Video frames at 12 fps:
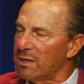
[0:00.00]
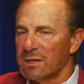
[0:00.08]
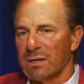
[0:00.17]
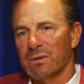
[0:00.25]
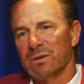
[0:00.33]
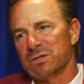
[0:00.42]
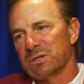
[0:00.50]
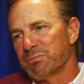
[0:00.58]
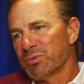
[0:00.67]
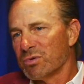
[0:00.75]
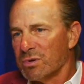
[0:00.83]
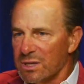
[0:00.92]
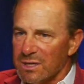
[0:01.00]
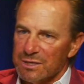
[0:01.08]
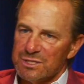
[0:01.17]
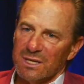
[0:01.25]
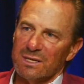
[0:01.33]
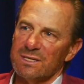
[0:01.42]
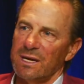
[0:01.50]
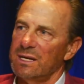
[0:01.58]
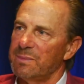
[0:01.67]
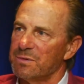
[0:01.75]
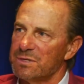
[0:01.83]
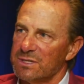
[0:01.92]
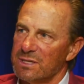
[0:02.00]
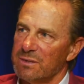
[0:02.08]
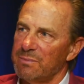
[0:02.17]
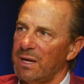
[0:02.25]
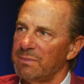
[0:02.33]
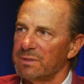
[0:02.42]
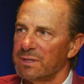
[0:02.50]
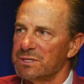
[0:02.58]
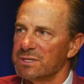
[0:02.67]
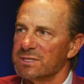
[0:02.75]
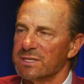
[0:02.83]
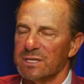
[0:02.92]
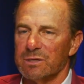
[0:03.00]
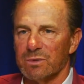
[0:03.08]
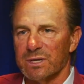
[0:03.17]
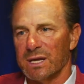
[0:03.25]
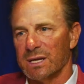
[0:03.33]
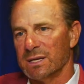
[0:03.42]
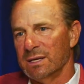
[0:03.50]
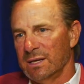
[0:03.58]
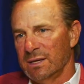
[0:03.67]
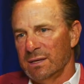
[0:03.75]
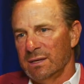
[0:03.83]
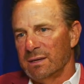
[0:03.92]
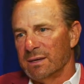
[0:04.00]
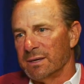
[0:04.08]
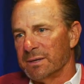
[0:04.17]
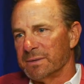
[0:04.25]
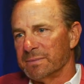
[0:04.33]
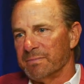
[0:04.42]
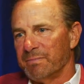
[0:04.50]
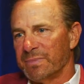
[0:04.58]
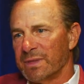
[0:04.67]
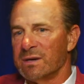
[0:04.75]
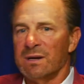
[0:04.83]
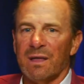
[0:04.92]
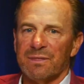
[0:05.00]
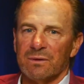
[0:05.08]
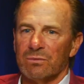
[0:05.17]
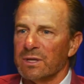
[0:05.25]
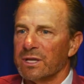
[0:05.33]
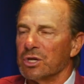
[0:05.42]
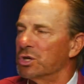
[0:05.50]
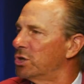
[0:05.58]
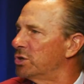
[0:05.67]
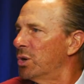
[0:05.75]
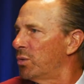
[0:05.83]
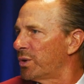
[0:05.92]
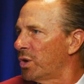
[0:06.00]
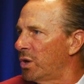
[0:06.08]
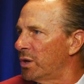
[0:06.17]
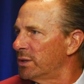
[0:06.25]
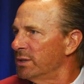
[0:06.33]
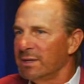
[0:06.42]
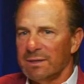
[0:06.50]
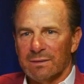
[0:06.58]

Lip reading: You know, there's a pretty good chance 80% of the population's inebriated. There's nothing really good going on.